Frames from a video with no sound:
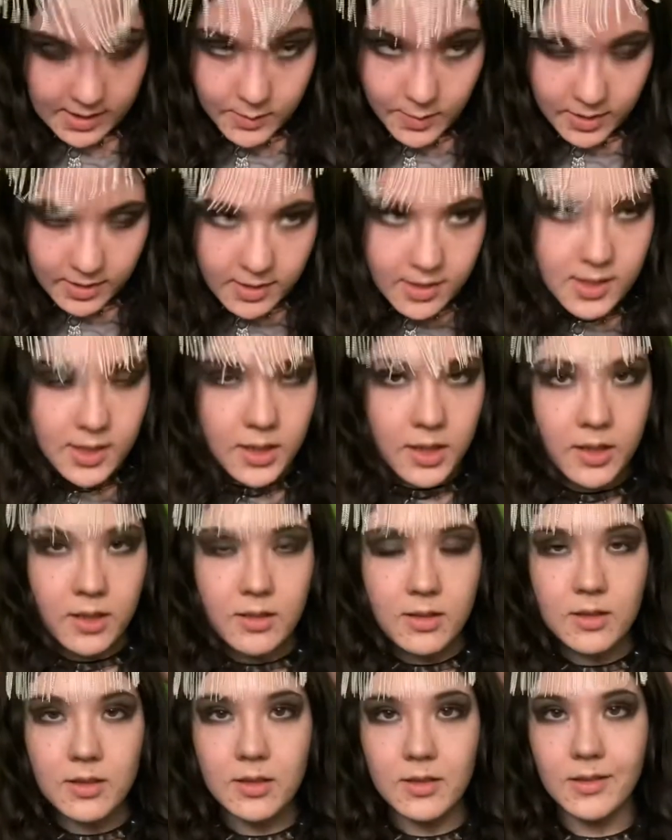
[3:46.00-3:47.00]
one to
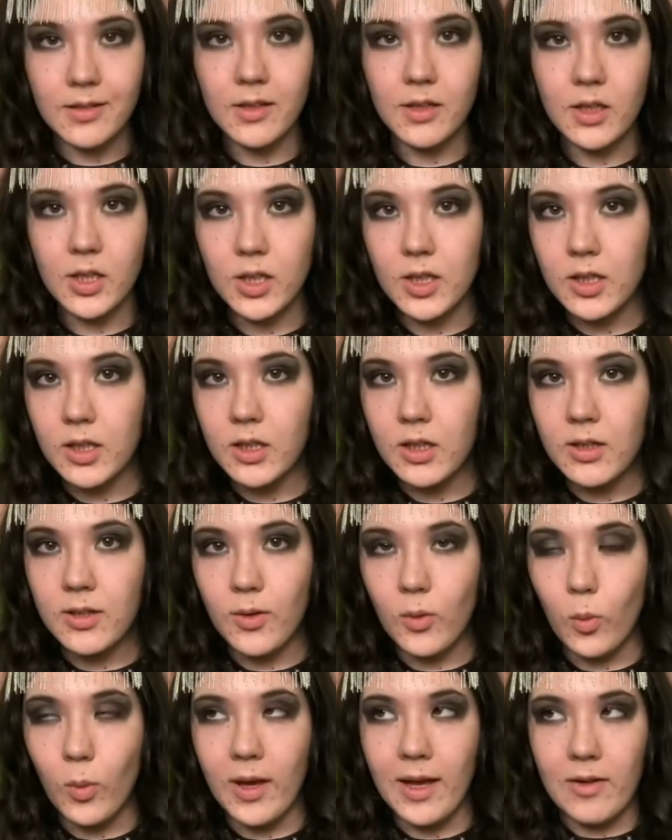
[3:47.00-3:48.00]

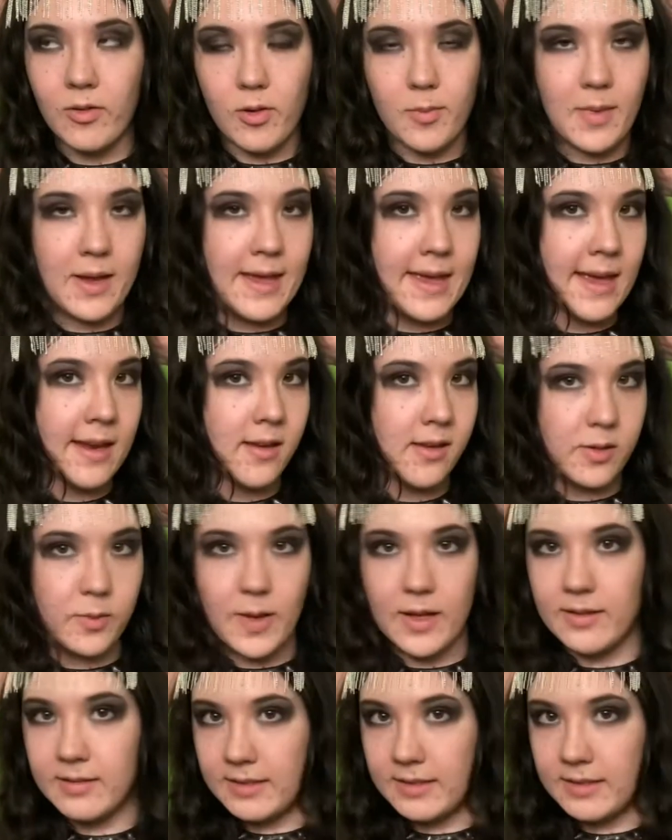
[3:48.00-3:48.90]
wear on my head as well.